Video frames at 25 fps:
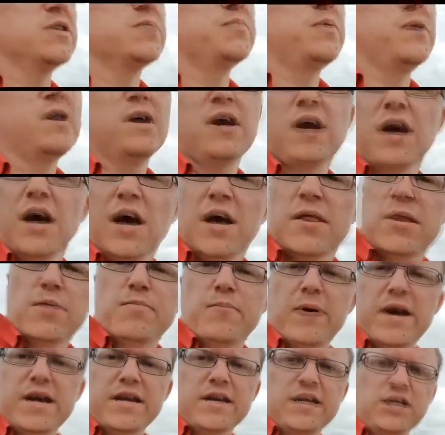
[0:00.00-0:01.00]
But the
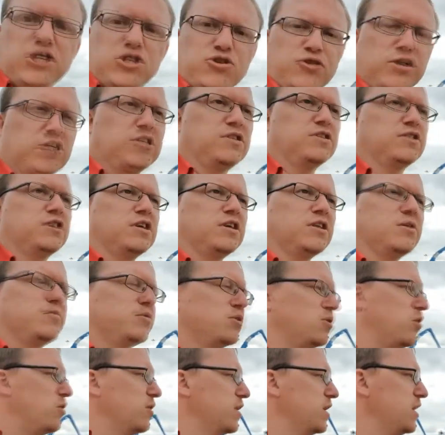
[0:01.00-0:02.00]
main interesting thing that we
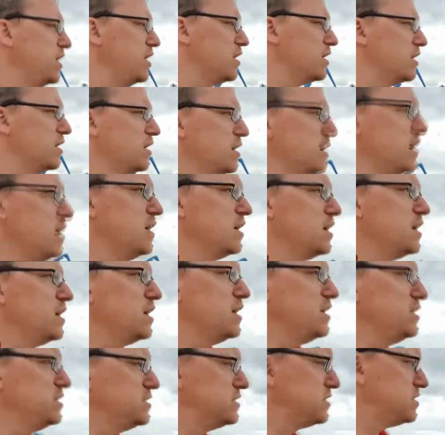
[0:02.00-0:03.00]
got here
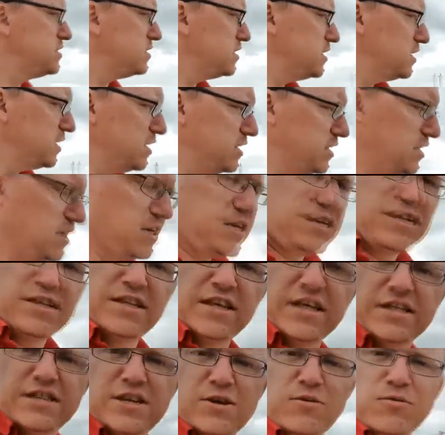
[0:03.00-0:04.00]
is
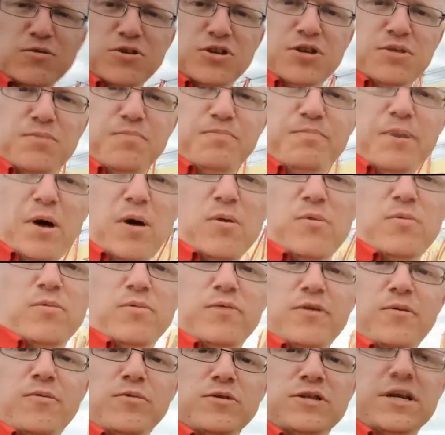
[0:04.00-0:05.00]
this old boat
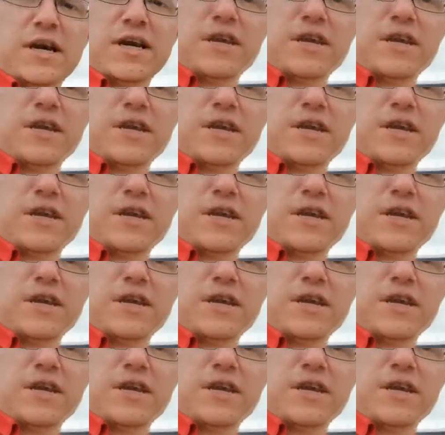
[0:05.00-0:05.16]
that will take